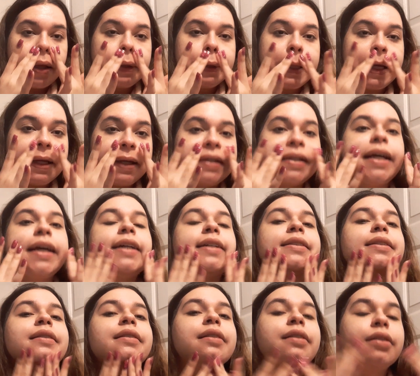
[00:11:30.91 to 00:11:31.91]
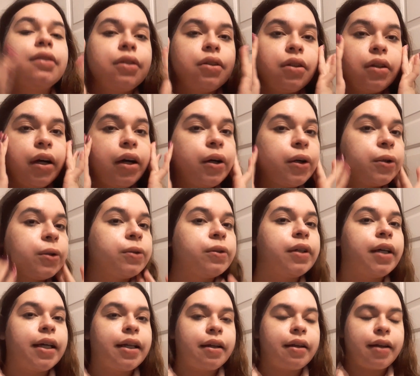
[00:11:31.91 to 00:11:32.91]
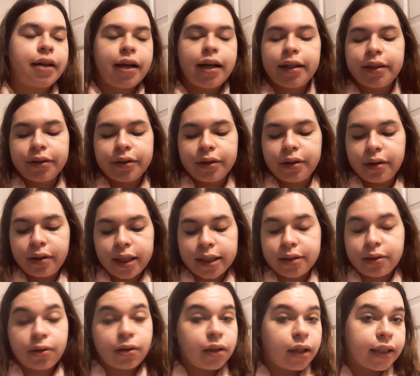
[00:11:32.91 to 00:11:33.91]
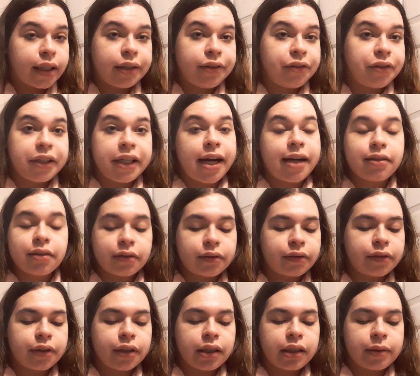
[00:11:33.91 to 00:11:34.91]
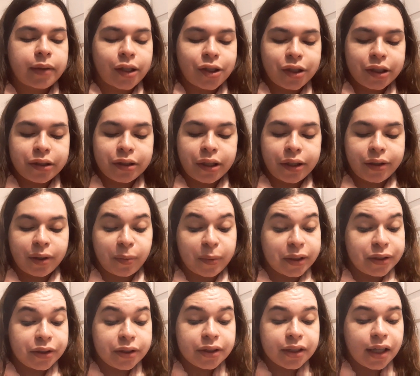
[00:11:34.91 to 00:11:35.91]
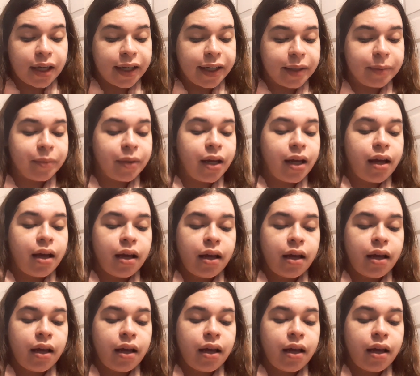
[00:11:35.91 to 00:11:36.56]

that nice glow, and that's all I can really ask for, especially during the winter time.